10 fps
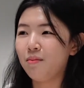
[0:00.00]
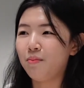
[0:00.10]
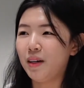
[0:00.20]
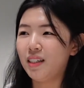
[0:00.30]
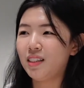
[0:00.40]

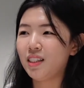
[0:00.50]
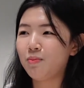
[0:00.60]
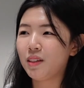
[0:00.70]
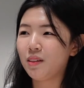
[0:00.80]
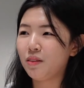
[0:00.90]
but just
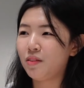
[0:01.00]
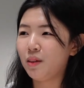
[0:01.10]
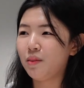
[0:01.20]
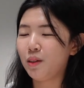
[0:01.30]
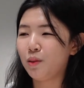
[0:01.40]
speaking with
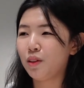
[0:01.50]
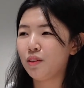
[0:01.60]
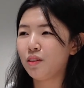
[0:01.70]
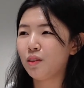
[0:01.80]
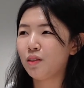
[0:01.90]
them, they would
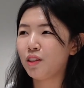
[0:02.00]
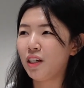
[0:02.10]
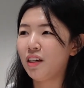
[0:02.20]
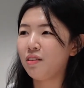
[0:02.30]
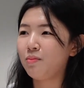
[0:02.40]

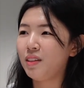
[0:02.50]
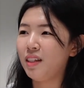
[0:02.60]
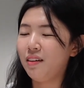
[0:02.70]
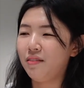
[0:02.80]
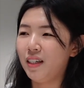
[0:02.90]
share with
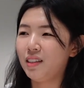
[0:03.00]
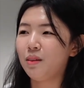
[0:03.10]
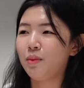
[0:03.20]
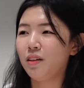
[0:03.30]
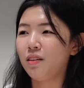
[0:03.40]
me advice
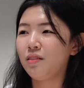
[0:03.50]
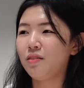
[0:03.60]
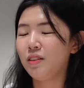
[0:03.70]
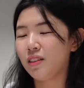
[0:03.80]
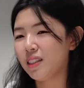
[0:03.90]
about
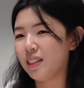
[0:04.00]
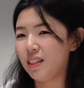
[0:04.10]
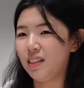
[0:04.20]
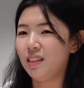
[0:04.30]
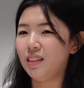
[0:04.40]
future
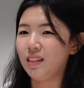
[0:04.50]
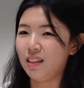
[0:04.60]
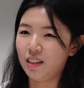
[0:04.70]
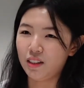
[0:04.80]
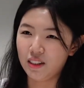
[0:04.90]
studies
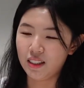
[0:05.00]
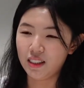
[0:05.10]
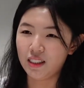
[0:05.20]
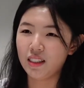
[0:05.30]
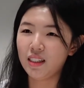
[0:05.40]
and
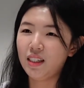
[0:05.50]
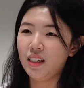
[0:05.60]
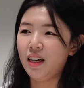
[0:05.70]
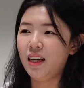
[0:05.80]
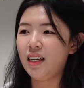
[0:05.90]
career.
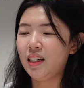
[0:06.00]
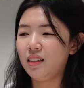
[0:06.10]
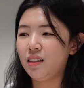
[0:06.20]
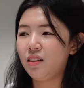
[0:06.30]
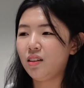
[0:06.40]

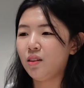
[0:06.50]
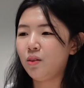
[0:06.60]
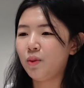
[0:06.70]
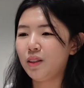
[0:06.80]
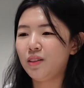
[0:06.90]
And
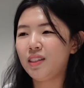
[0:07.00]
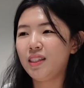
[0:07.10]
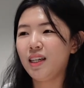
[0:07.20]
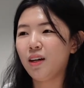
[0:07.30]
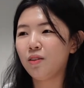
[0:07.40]
when you
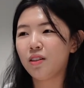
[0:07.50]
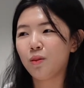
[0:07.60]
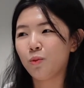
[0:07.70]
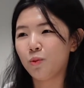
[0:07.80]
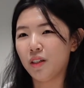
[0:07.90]
see how they
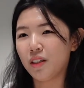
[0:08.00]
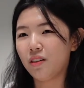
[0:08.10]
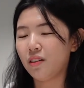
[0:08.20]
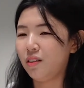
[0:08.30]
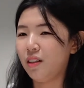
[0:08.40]
work
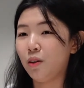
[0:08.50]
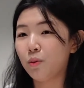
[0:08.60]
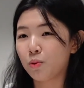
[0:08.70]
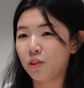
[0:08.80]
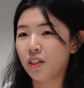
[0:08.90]
on their
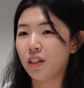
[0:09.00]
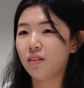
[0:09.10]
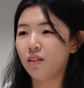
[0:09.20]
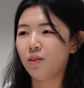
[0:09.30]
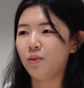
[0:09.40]
own
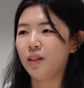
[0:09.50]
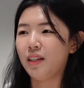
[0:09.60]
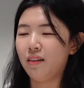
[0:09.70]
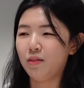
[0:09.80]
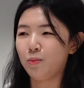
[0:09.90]
projects or when they
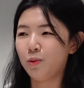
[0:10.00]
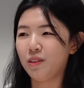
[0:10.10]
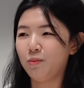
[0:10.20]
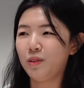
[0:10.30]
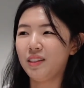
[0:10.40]
have
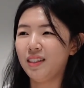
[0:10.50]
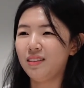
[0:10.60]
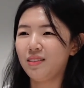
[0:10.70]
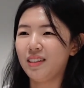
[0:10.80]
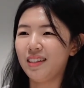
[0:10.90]
to
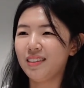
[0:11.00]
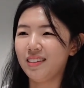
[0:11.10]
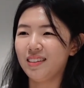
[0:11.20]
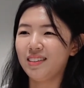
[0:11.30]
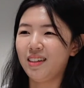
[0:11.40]
present to
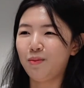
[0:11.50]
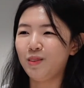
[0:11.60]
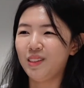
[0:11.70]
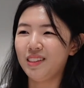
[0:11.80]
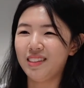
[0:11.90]
the
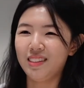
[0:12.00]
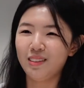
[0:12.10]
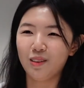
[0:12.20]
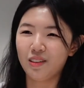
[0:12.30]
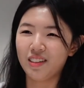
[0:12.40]
deputy
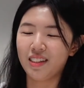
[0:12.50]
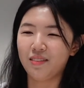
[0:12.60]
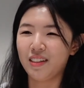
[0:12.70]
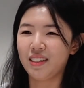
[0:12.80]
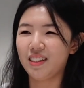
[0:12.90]
CEO or
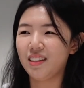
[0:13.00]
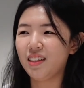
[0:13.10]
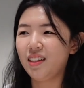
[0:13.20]
stuff like that,